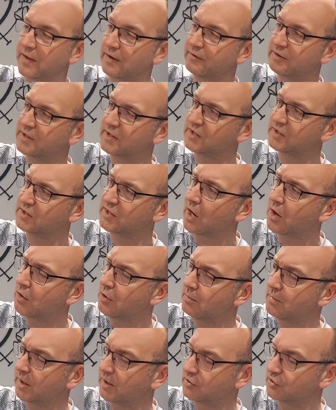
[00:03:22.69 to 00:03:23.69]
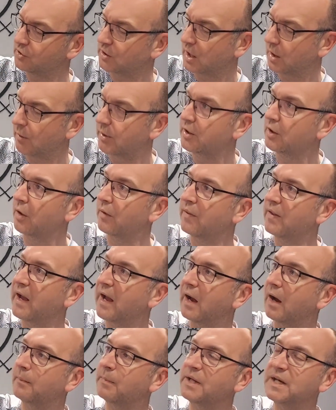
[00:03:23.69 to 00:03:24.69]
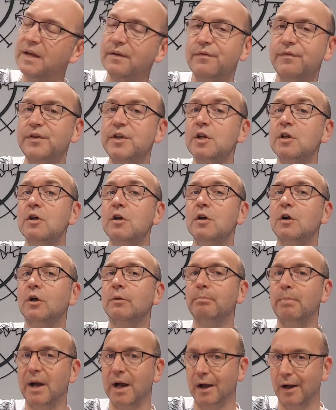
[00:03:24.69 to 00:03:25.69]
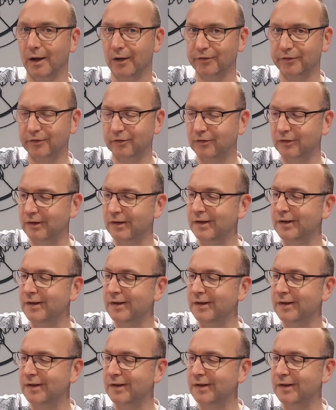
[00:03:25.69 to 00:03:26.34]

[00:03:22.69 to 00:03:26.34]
There is so much going on there. I mean, if you look past